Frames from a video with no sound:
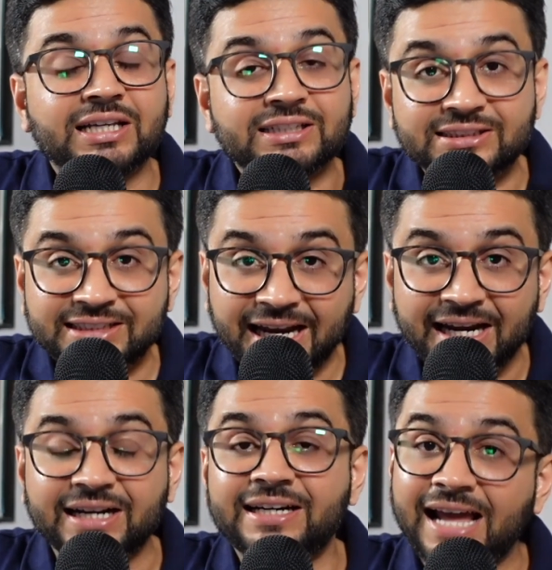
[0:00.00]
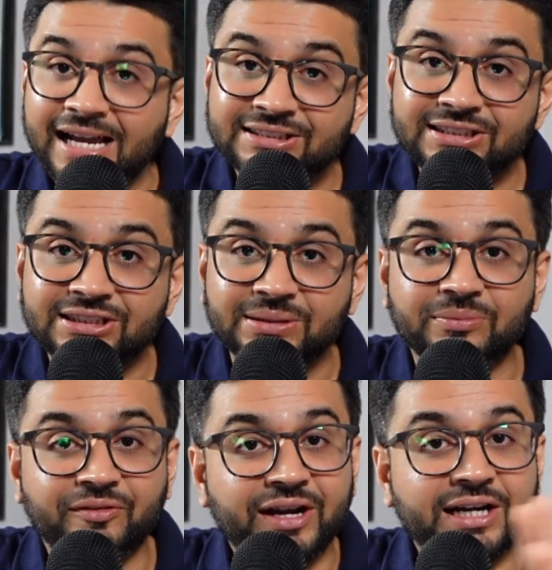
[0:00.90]
The second, tax regime.
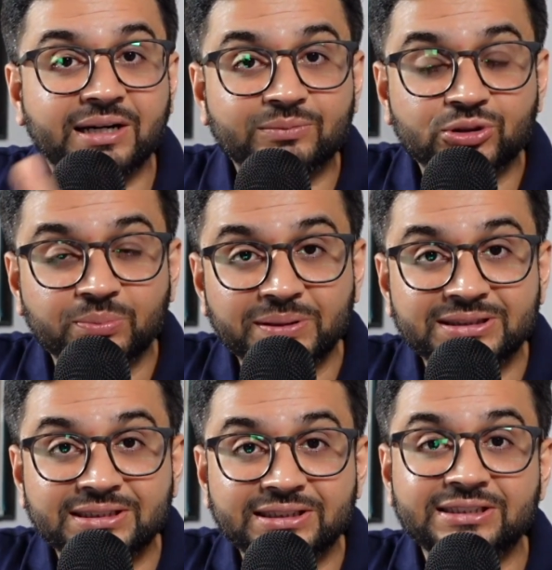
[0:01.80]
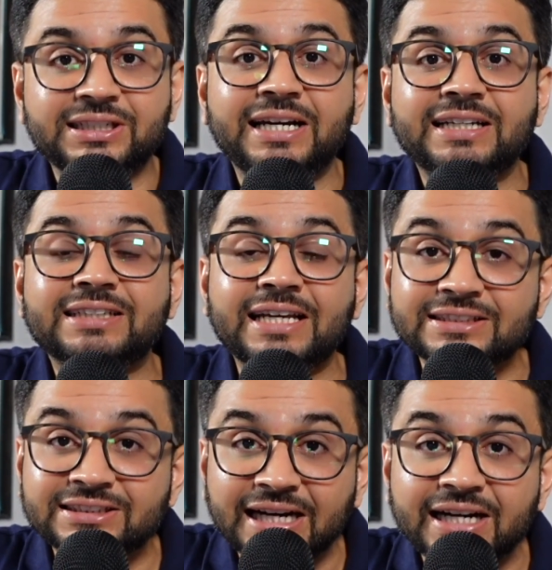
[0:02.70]
When it comes to businesses, it is
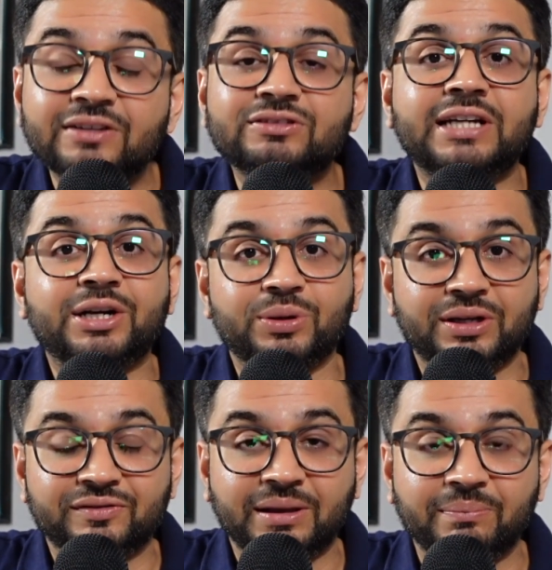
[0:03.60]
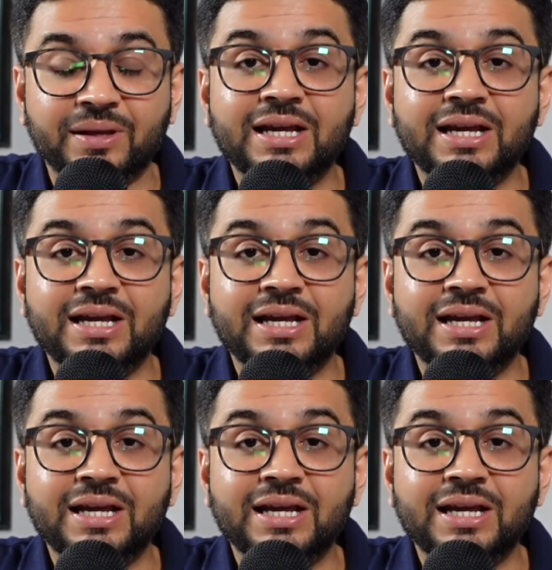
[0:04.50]
incentives that you give them.